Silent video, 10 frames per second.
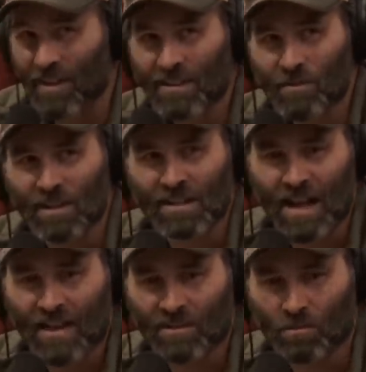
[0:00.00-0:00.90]
But I thought they were going to
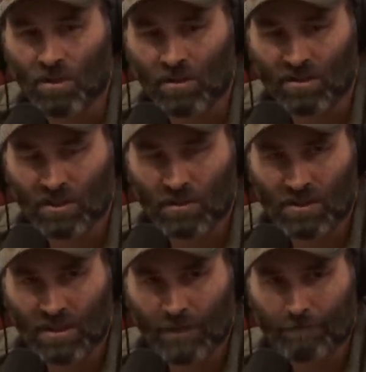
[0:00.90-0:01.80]
die this winter because there
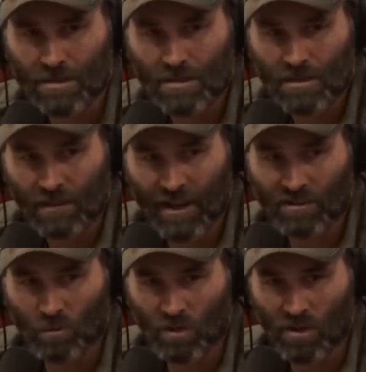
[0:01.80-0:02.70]
was uh,
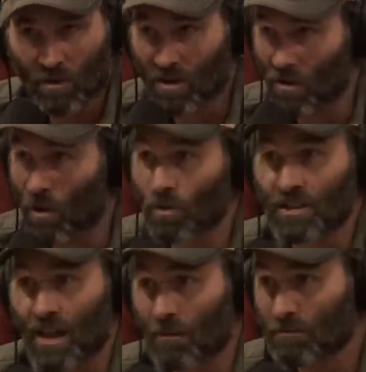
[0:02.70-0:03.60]
last winter they were here the whole
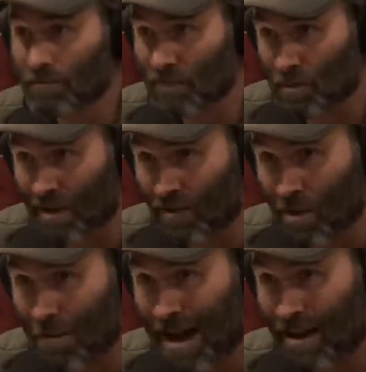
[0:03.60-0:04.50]
time because we had a very